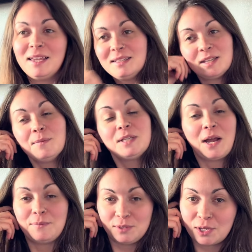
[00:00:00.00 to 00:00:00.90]

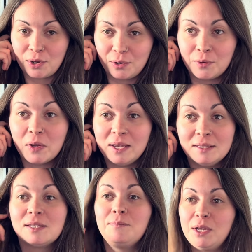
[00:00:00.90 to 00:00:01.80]
Sometimes, though,
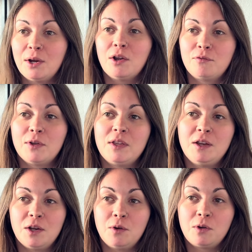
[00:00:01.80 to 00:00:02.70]
it's a mirror of what the
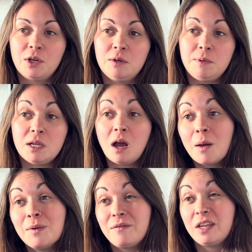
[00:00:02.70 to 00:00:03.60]
hero could
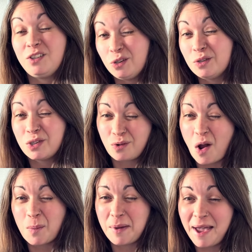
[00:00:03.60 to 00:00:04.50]
become if they choose the
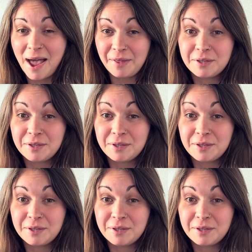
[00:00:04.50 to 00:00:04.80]
wrong path.